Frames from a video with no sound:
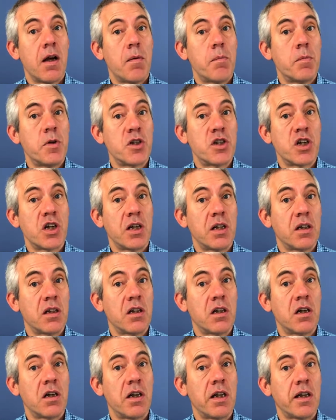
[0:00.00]
machine
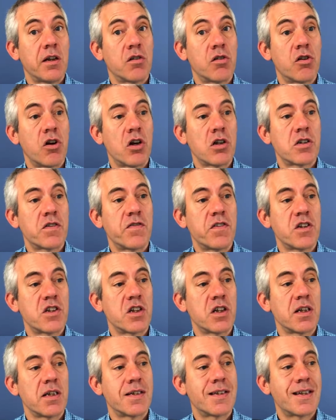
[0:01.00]
learning or
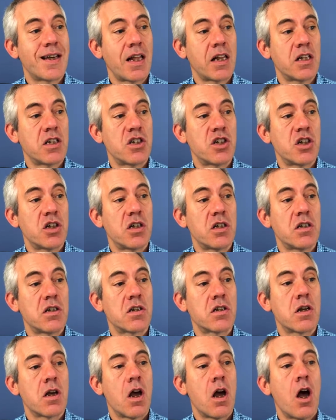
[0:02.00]
artificial
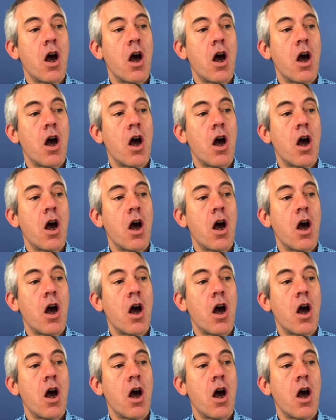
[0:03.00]
intelligence,